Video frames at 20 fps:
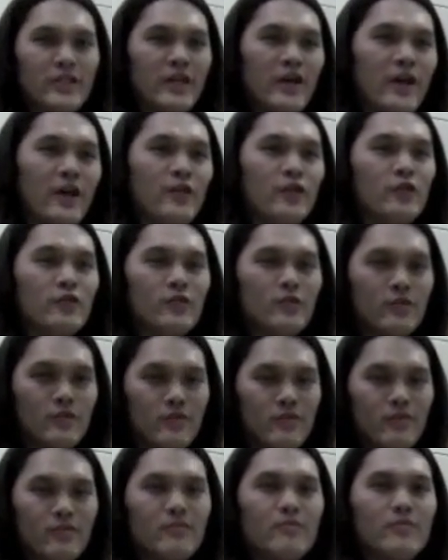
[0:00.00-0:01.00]
You either
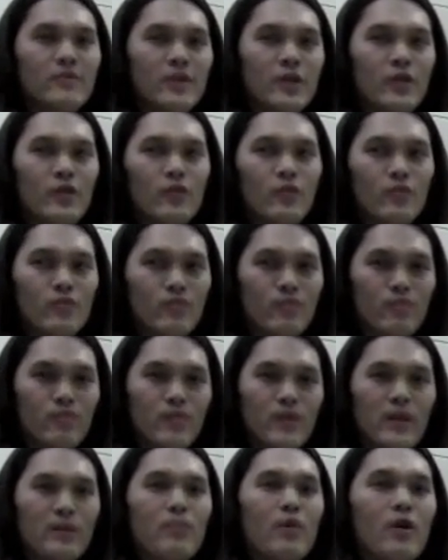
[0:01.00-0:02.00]

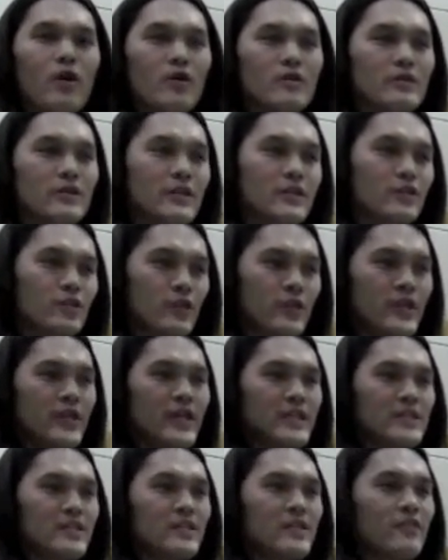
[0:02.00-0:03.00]
play politics or you
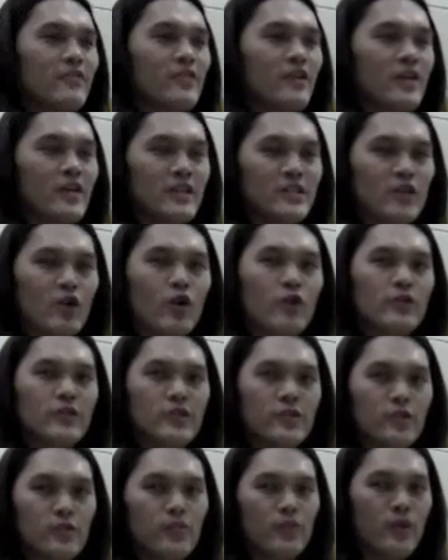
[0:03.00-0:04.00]
get stuff done. It's hard
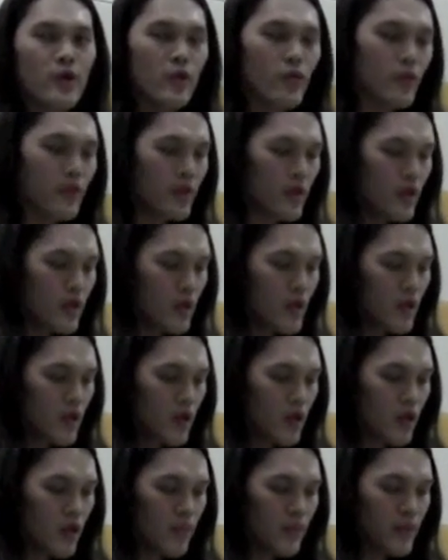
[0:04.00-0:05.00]
to do both.
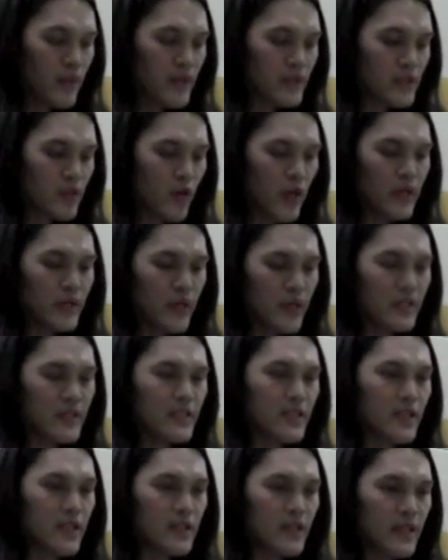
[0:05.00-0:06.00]
And so I
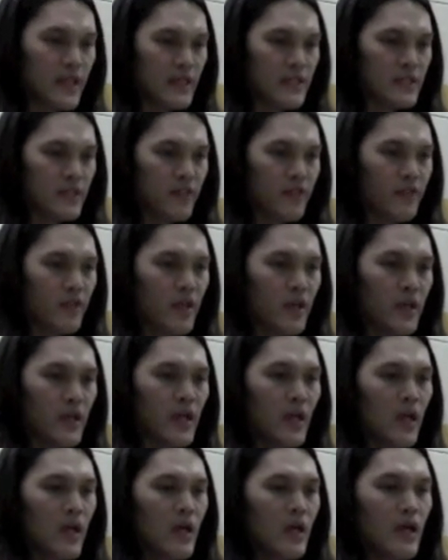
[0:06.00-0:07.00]
decided to get stuff done.
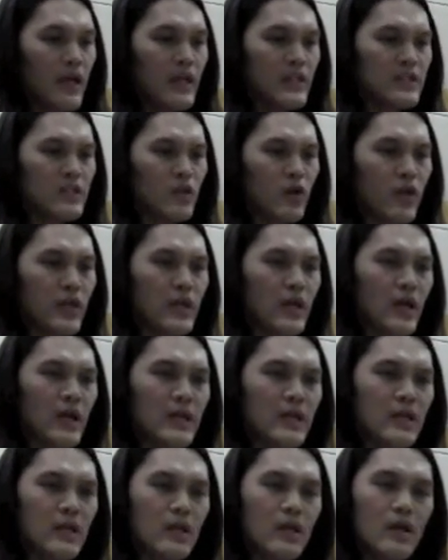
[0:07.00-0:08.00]
And so
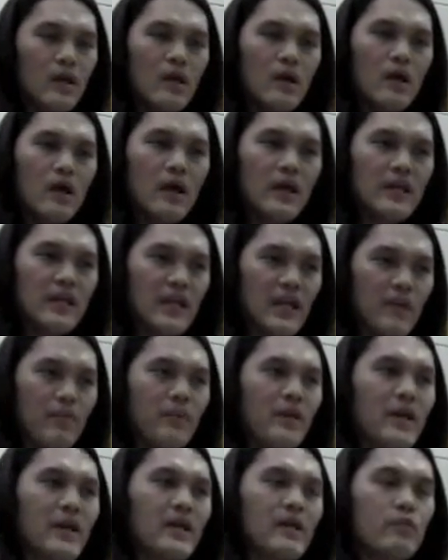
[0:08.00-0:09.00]
I
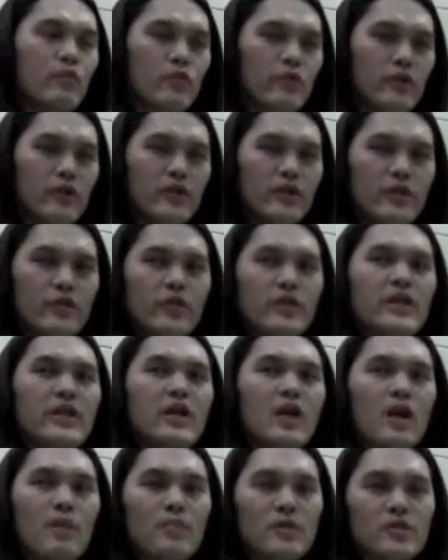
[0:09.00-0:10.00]
kept getting really
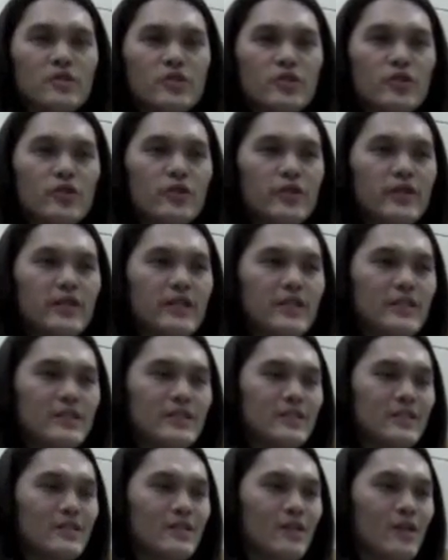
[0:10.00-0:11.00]
unique
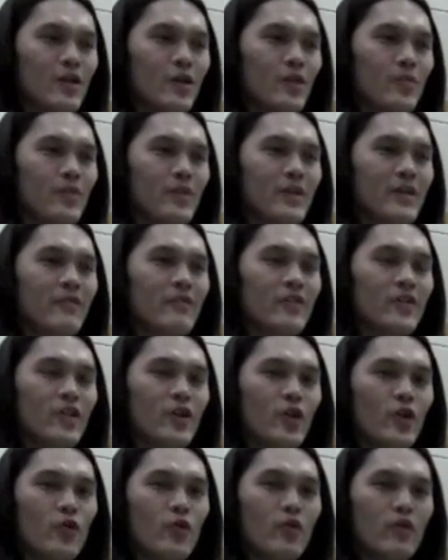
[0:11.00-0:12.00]
opportunities, even
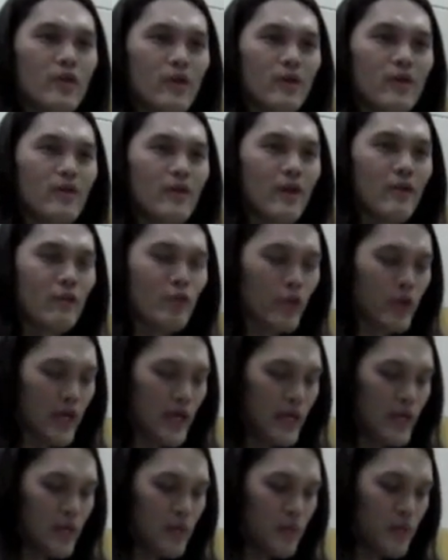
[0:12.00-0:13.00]
though everyone
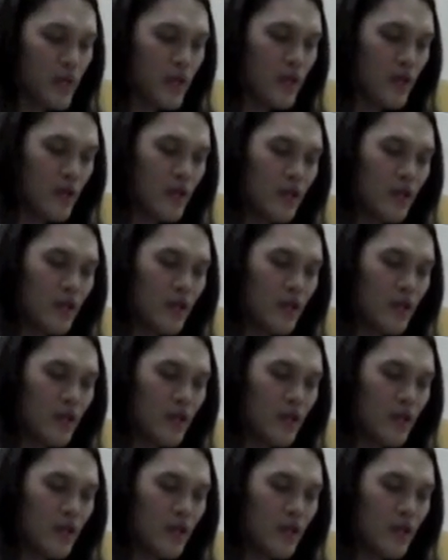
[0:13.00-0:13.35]
hated me.